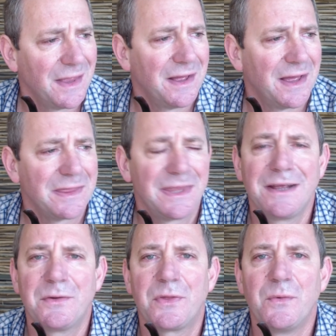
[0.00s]
I
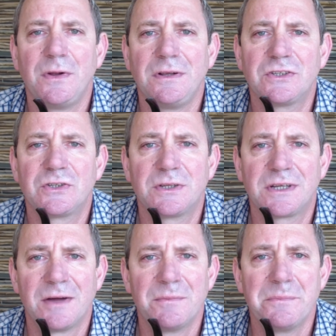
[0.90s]
think the world should
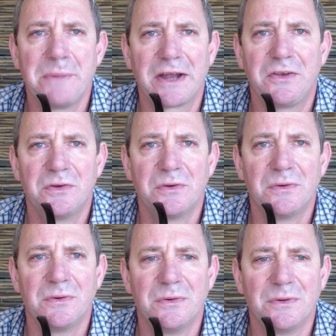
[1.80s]
come back
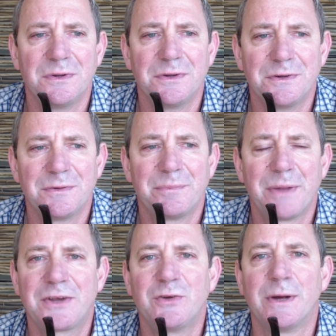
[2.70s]
to
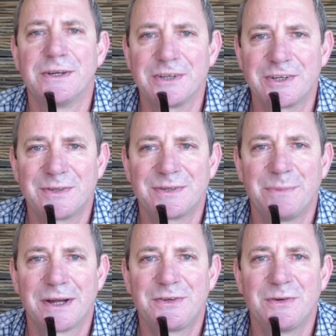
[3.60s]
basics,
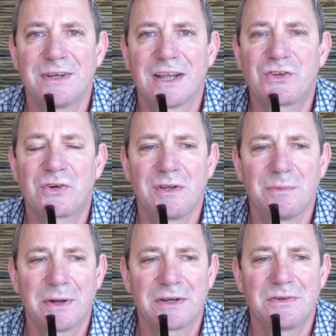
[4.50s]
back to natural,
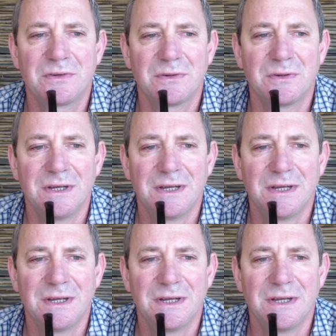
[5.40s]
back to